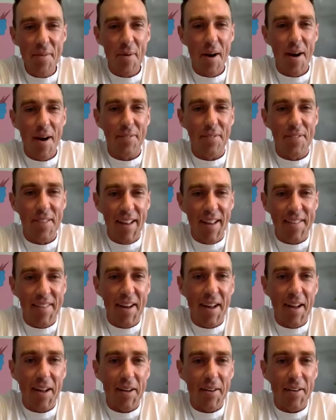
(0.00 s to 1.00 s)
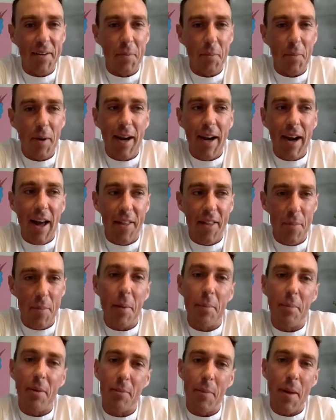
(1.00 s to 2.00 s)
I've sat down when other
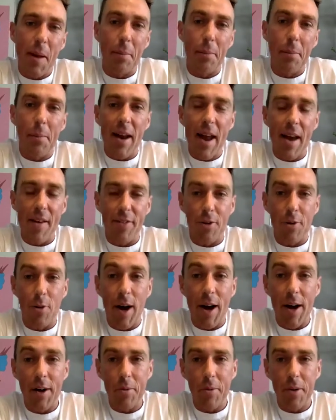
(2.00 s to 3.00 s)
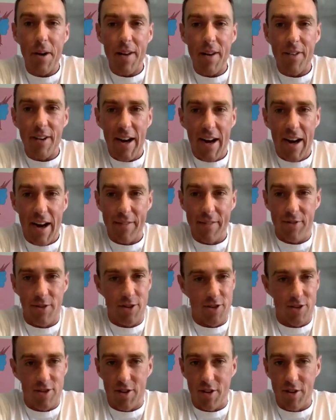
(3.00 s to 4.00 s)
people have maybe been having wine or whatever. I've
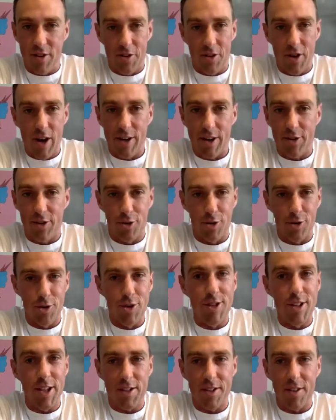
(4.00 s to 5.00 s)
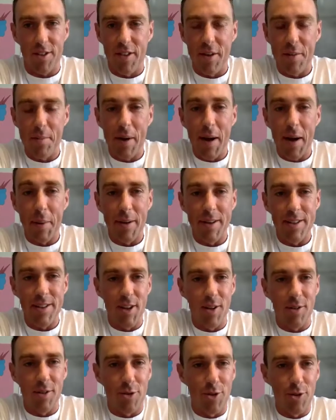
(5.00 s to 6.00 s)
just crashed through 6 of them by
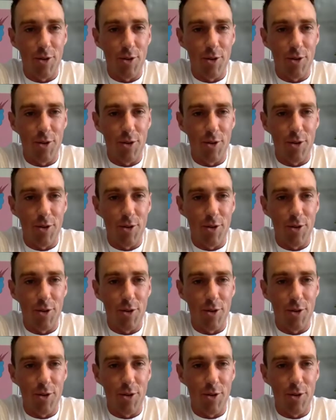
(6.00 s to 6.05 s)
myself too.